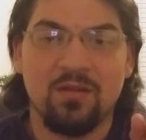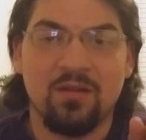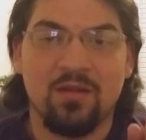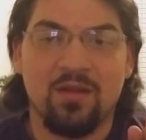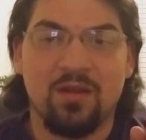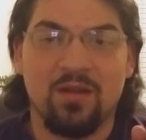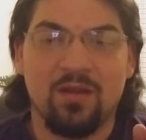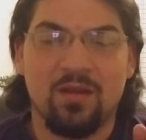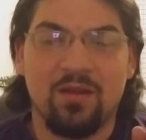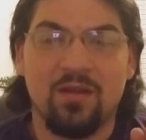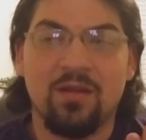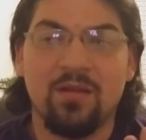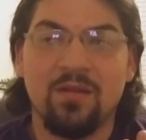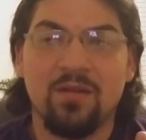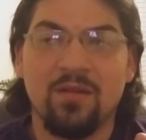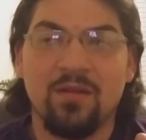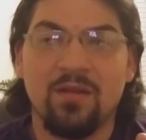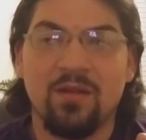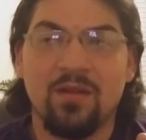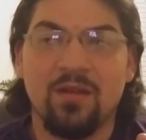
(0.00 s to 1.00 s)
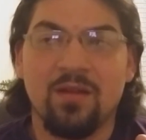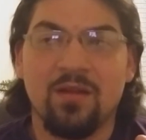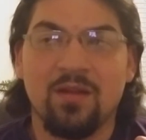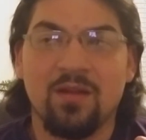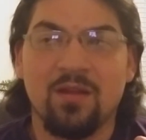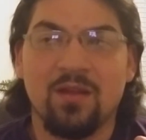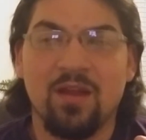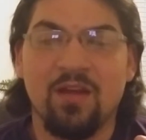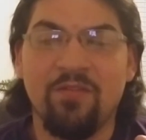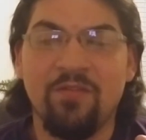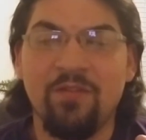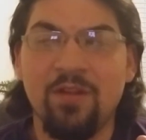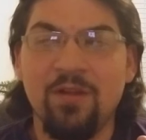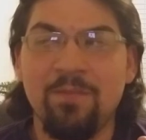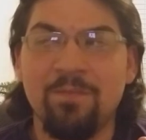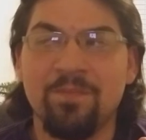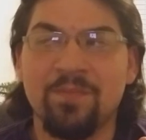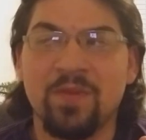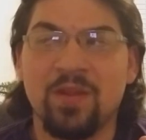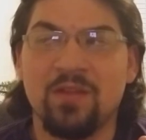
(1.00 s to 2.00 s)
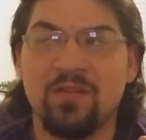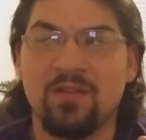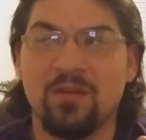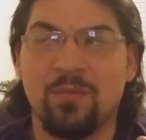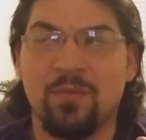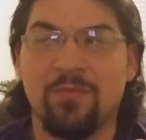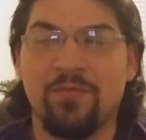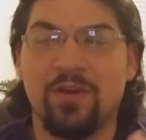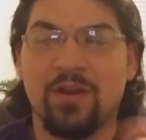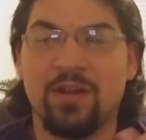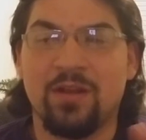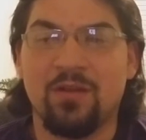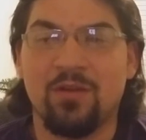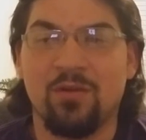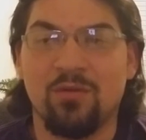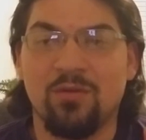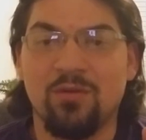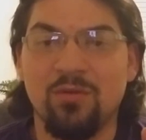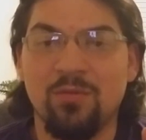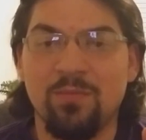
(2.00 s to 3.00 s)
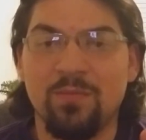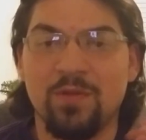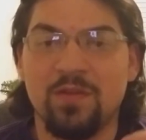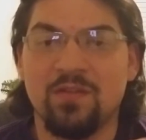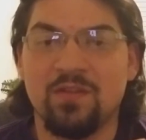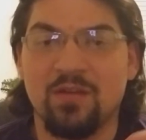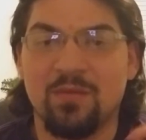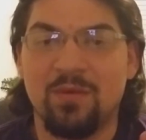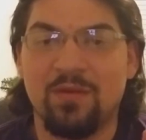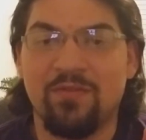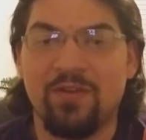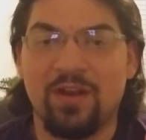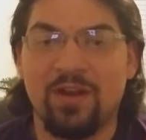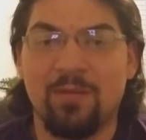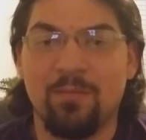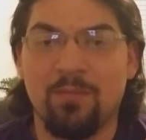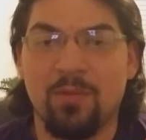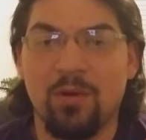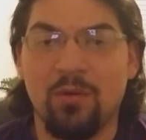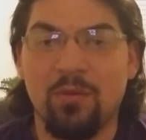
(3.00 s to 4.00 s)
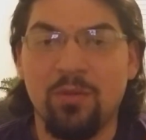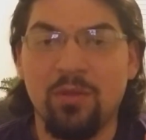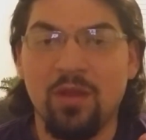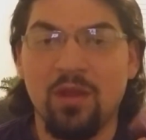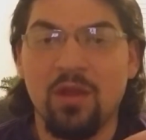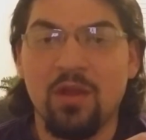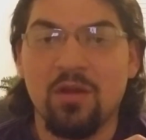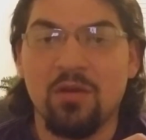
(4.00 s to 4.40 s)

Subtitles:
Kefla? Is he going to be fighting Goku? Is he going to be fighting both?